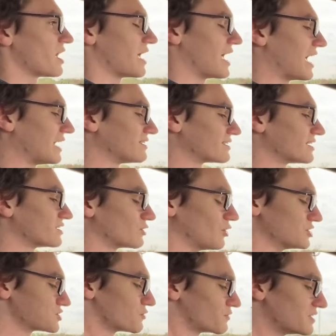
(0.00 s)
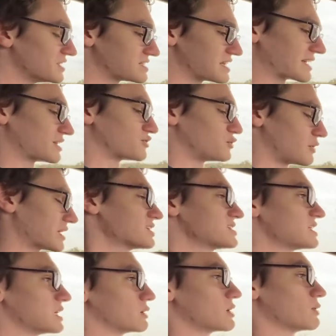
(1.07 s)
And it also feels like a truck
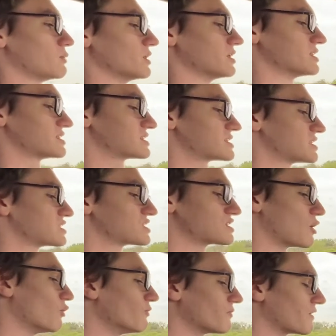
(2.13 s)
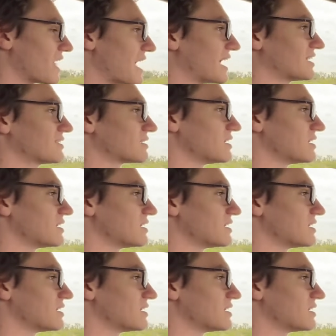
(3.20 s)
steering wheel. It's so flat.